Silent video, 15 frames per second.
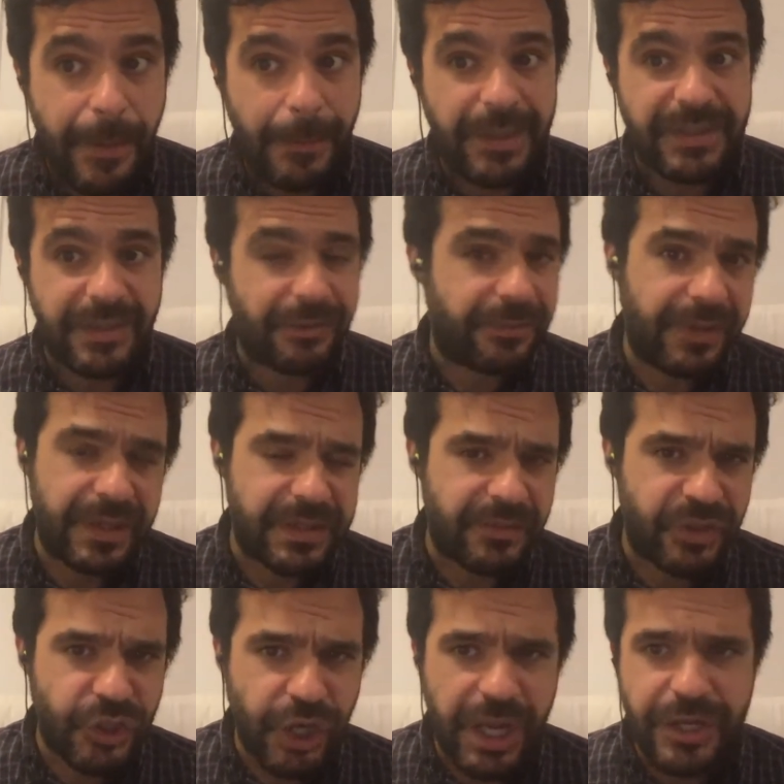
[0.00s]
I mean, some things
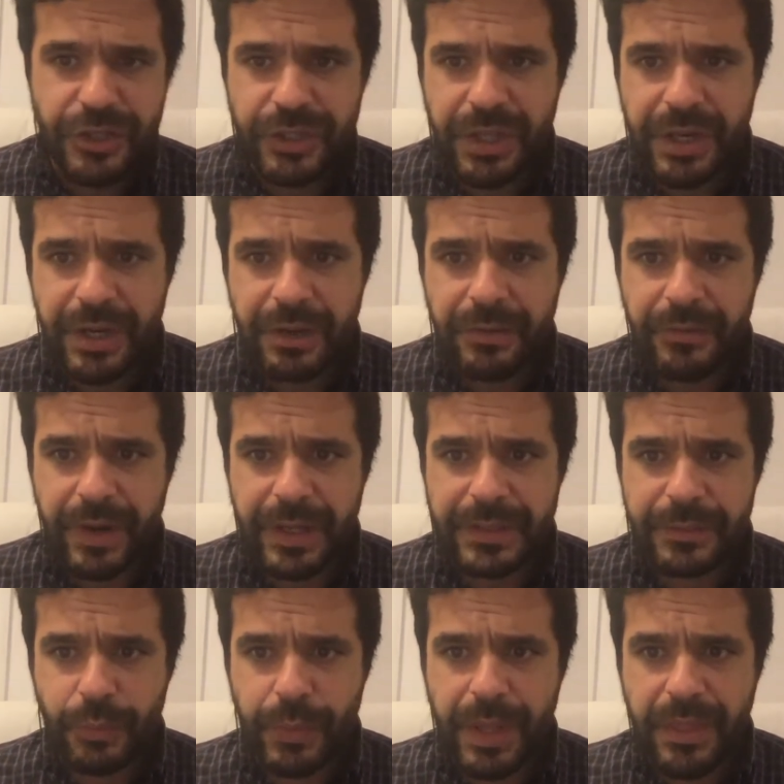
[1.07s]
have changed there,
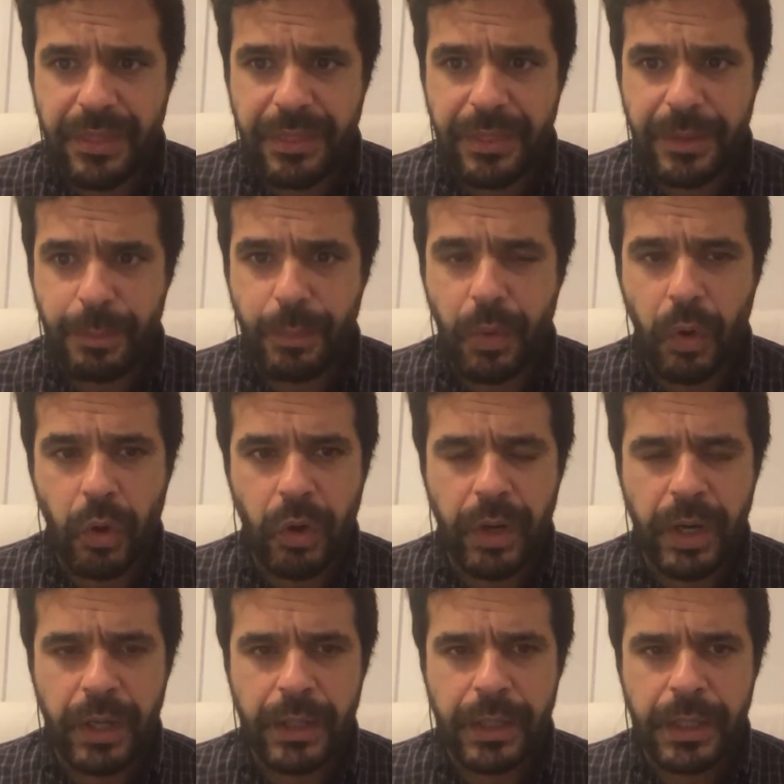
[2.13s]
right, with
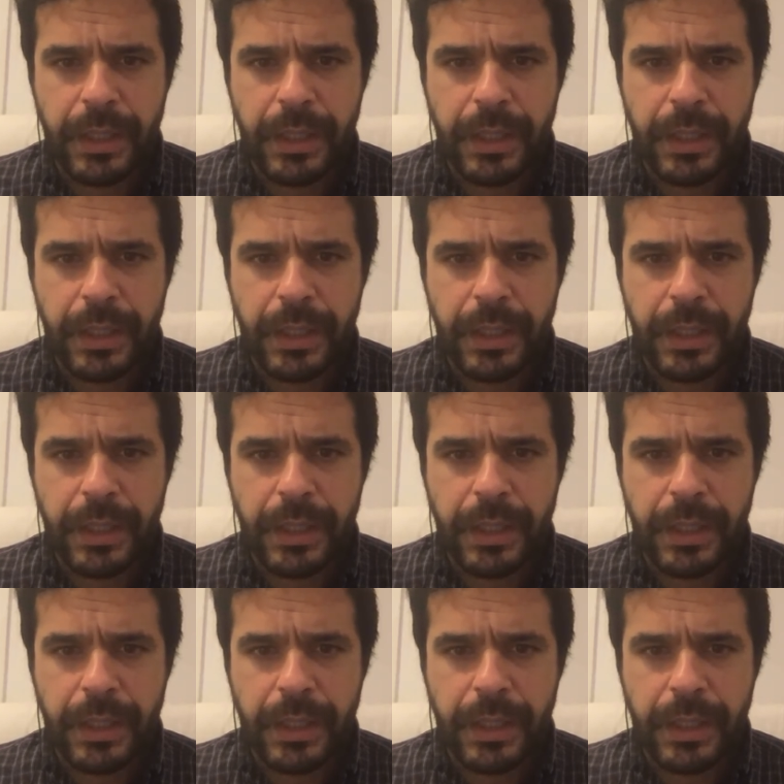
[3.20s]
more